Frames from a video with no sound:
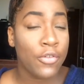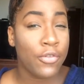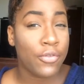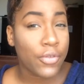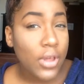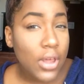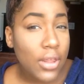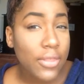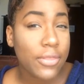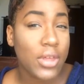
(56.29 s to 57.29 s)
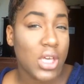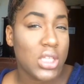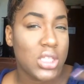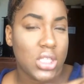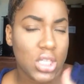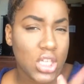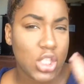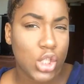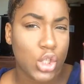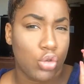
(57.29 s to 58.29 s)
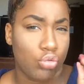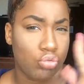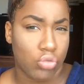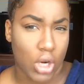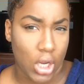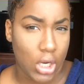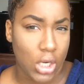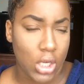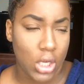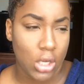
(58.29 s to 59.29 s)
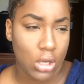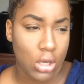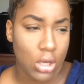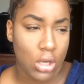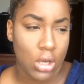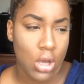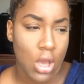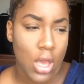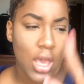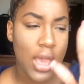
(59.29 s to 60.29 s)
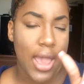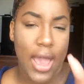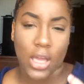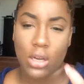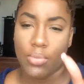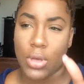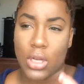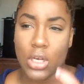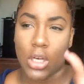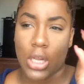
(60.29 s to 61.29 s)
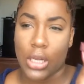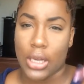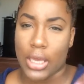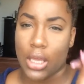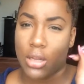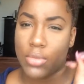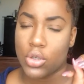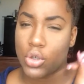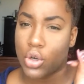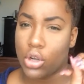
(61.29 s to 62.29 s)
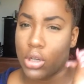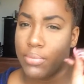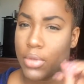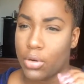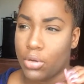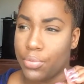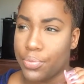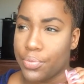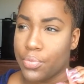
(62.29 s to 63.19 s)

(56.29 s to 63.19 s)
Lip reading: 5th, 6th grade. Had to been late elementary, early middle.